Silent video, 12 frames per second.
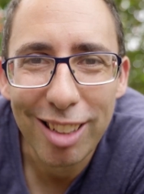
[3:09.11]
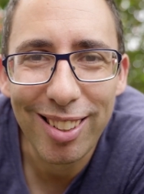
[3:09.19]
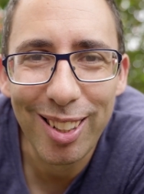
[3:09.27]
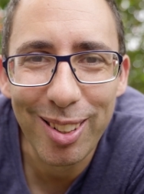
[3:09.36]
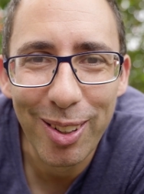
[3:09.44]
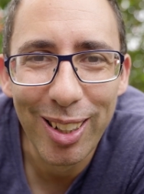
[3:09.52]

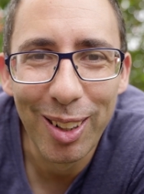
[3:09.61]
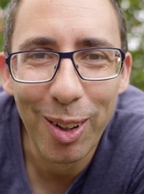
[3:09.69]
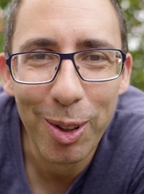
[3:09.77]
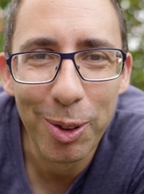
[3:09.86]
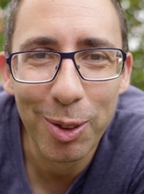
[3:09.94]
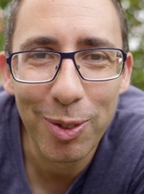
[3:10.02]

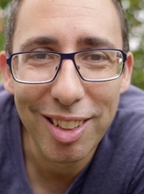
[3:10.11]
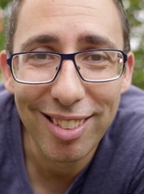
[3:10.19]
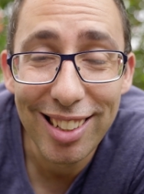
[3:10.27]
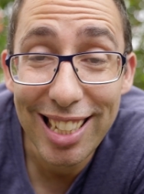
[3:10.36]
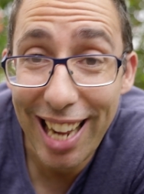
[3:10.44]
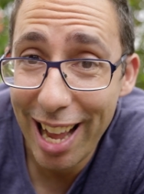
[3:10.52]
sister-in-law who was
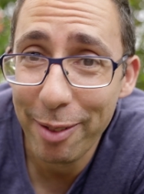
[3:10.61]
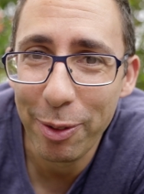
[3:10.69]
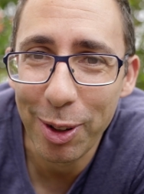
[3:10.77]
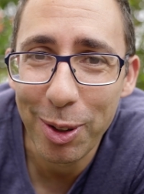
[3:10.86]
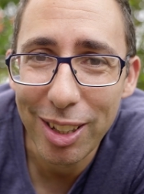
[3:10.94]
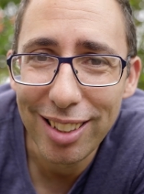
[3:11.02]
visiting, and
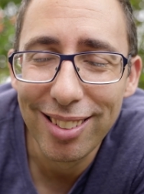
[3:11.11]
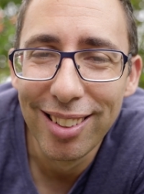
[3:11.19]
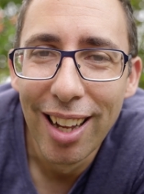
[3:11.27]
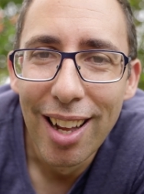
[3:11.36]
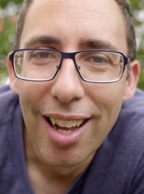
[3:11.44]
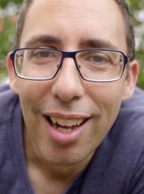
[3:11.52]
for Chris,
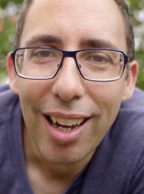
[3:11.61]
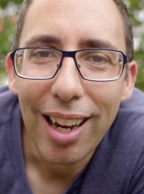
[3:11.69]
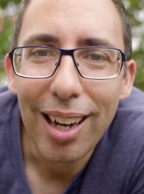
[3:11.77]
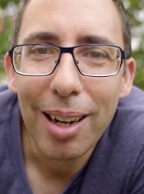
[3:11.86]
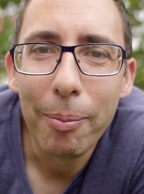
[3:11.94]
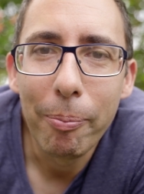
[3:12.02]

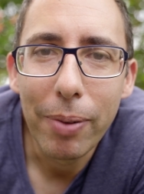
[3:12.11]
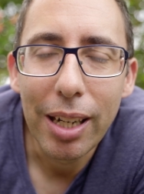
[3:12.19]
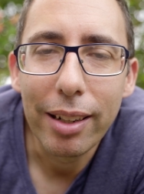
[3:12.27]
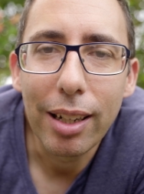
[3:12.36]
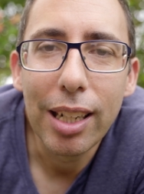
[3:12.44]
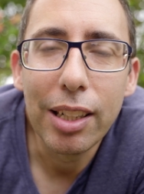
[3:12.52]

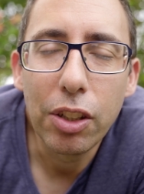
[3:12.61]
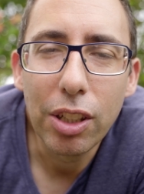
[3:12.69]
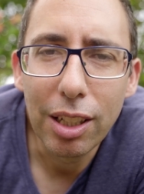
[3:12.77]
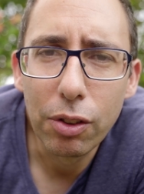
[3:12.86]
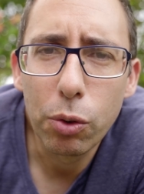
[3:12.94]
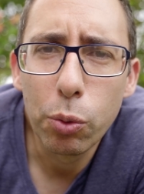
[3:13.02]
but it
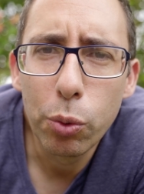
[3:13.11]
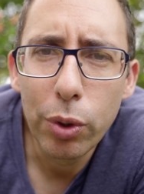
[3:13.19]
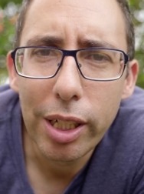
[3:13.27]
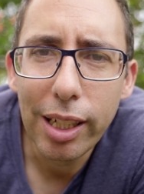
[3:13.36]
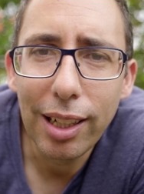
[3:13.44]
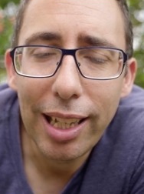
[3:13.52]
just
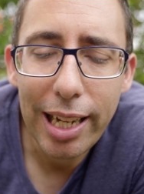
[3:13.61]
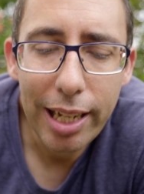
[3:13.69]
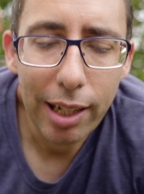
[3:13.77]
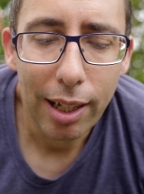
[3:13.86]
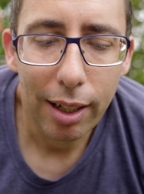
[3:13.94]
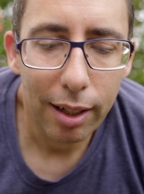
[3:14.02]

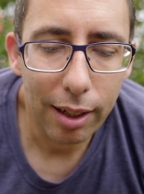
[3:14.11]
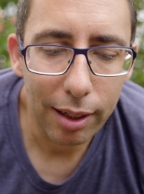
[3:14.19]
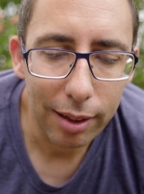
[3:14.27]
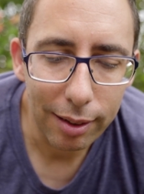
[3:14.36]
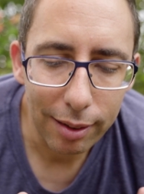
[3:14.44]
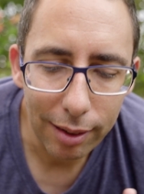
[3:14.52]
really
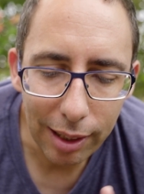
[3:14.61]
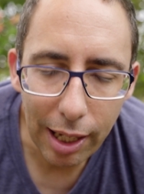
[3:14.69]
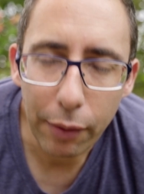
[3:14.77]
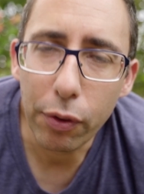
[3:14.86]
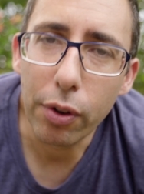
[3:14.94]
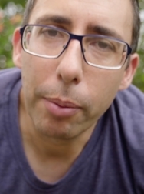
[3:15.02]

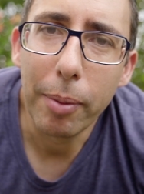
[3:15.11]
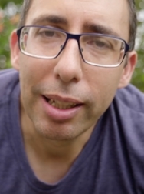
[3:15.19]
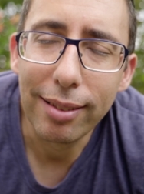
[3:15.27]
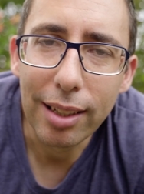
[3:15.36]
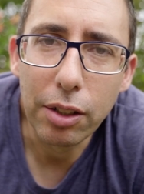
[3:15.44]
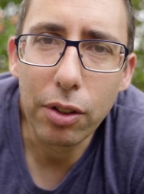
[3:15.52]
gives the
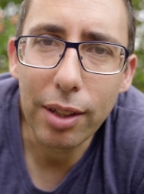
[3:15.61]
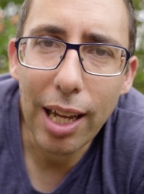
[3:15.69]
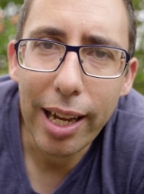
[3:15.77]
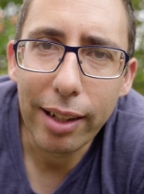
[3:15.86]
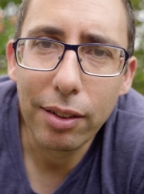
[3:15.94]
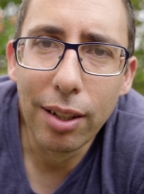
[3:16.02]
message
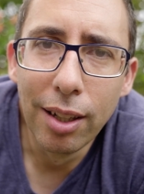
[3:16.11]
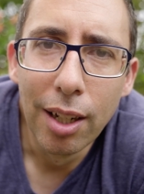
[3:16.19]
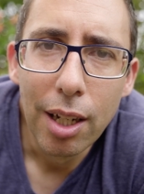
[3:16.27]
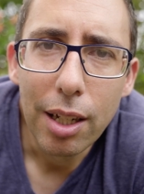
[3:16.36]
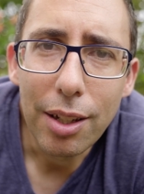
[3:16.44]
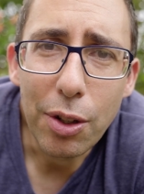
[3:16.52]
that
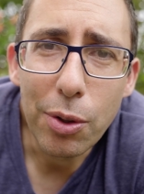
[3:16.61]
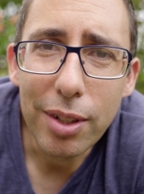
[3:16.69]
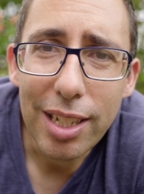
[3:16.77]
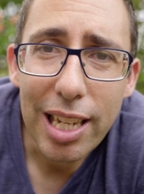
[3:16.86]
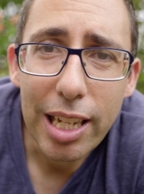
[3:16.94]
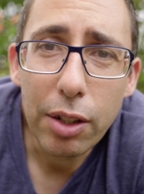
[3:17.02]
you
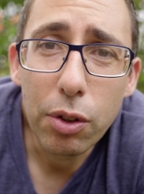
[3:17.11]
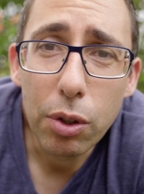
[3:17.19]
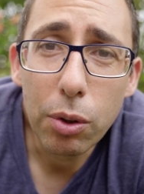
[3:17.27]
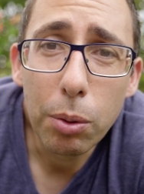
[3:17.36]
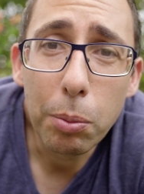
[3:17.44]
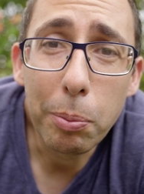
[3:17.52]
need
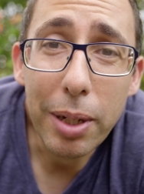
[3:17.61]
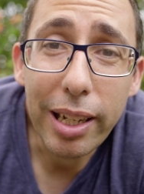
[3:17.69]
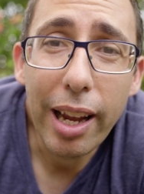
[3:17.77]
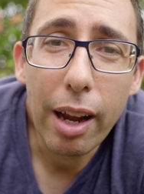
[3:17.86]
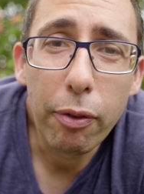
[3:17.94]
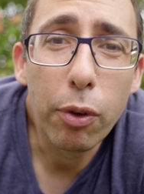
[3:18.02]
to be
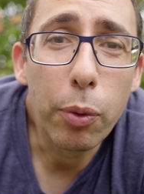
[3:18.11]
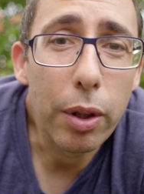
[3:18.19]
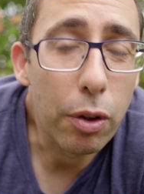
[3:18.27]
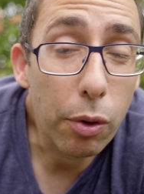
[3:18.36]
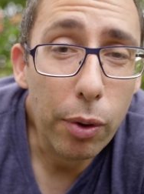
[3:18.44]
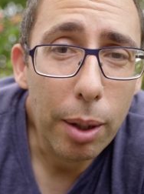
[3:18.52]
careful
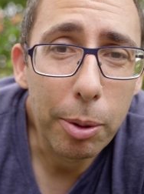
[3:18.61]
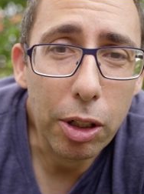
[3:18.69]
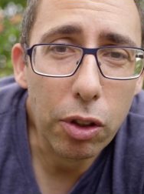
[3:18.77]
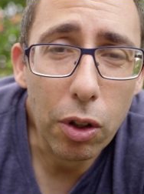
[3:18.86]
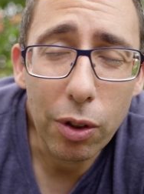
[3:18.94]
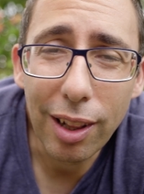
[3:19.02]
with your
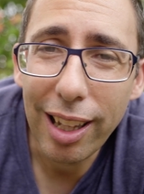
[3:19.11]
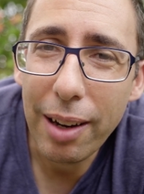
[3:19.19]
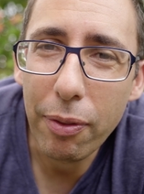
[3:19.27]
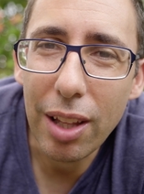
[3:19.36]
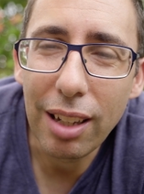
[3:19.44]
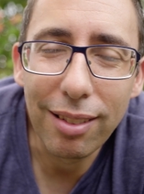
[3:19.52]
rubbish. Don't
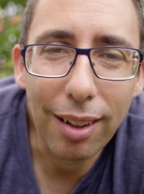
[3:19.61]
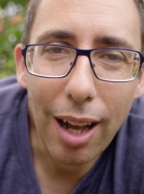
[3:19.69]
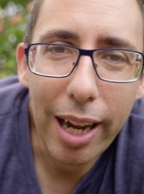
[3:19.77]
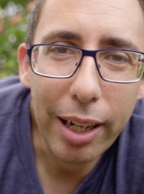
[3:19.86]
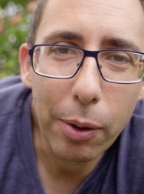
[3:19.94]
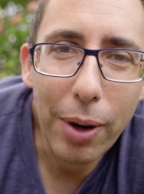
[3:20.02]
leave things
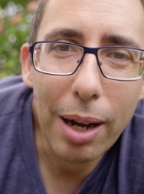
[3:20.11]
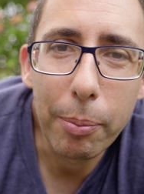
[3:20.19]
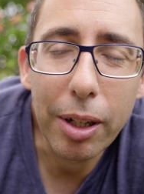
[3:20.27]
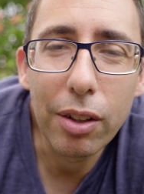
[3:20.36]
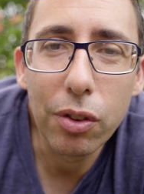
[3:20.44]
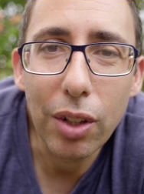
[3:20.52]
lying around,
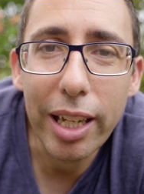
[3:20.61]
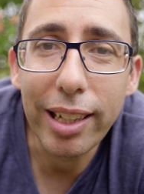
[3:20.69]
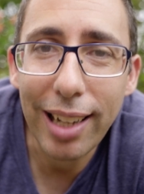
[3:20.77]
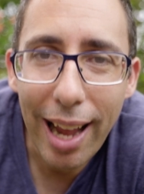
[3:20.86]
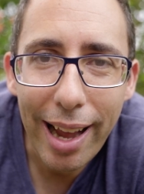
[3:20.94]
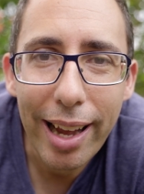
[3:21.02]
because
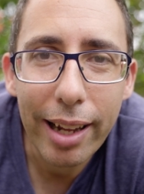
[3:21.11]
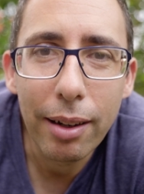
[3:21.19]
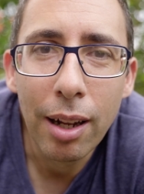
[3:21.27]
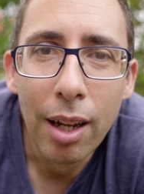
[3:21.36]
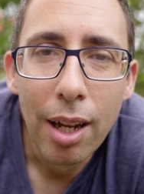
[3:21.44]
it can